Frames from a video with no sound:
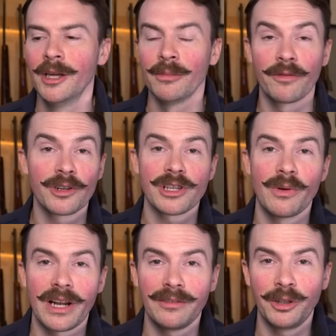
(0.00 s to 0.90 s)
But first, I
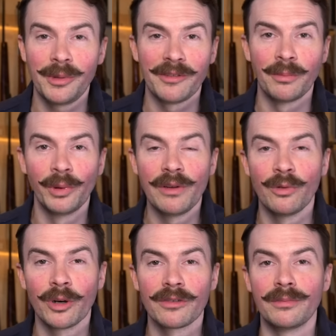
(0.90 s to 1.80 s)
want to have a little bit of a brief
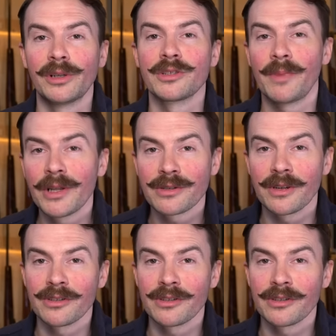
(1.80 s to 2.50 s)
word from our sponsor,